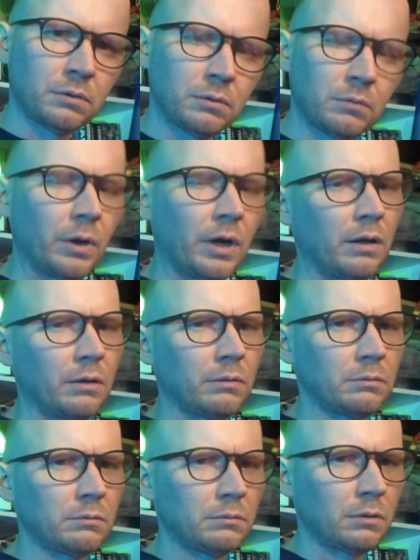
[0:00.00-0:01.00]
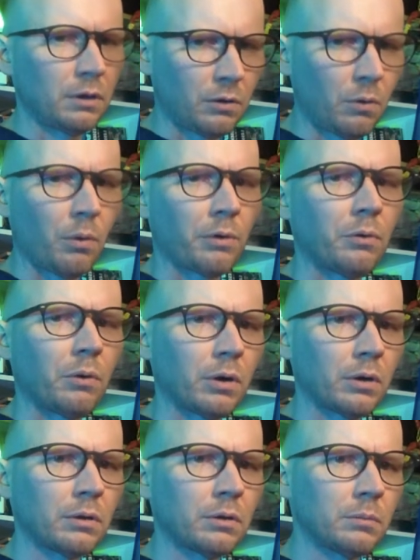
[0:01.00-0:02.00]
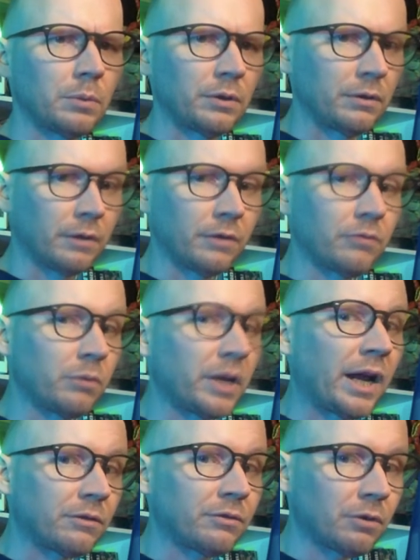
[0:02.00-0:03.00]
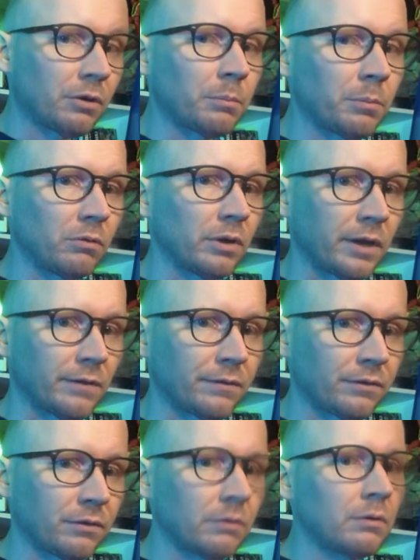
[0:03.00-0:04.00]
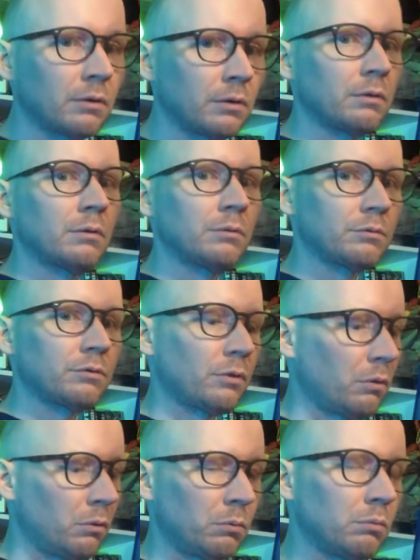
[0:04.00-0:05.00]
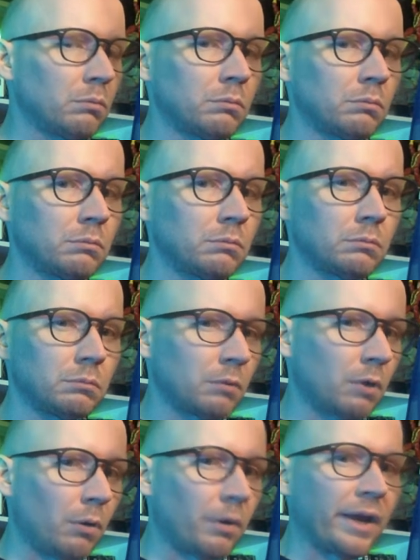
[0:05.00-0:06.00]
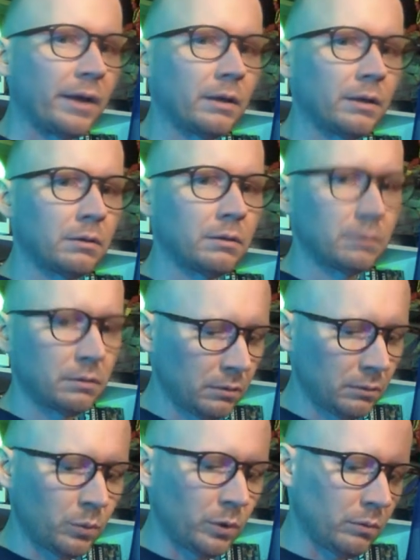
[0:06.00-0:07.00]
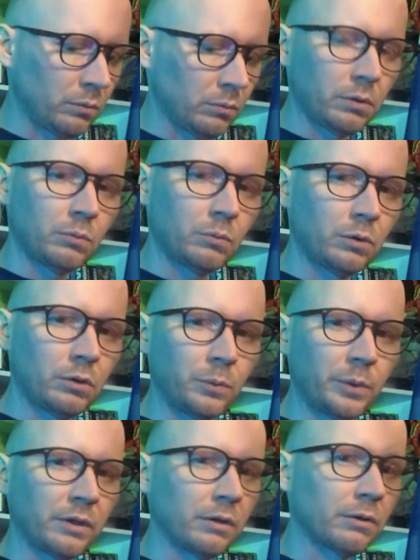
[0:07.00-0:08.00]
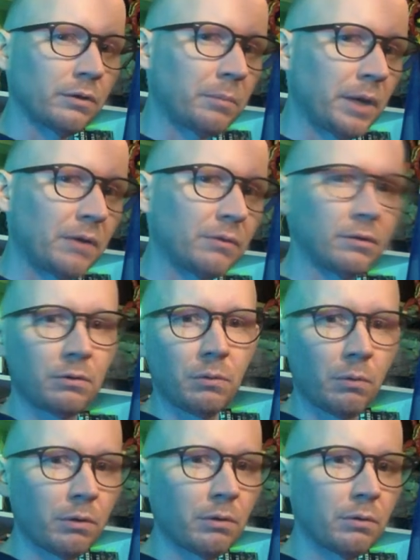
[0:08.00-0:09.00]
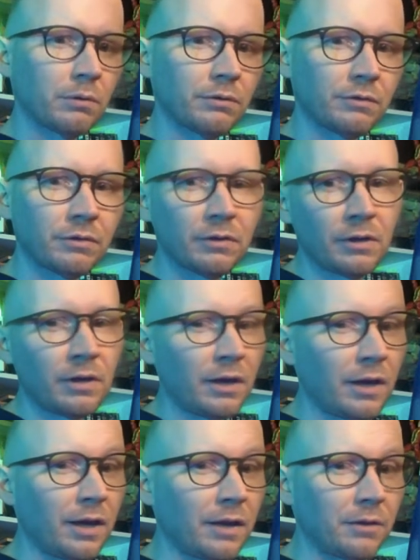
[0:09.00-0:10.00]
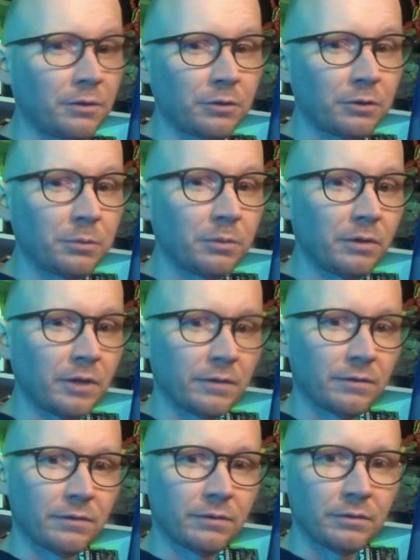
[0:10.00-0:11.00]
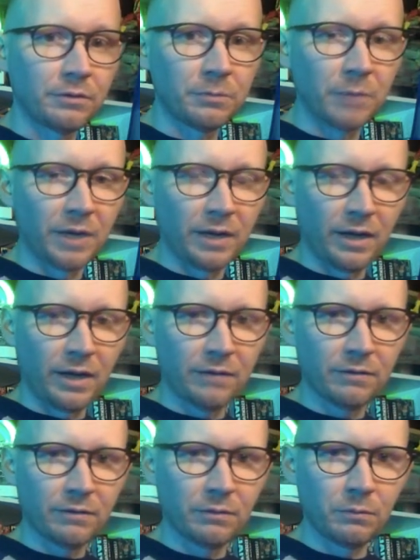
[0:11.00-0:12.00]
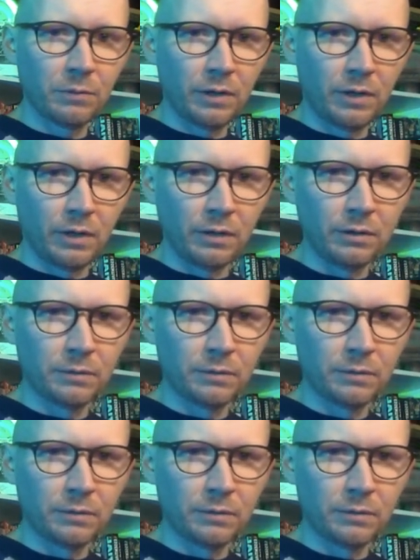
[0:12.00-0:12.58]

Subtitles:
well, a corridor. But this one adds turbolifts. So, okay. What will we learn about the corridors and the turbolifts, you might ask? Well,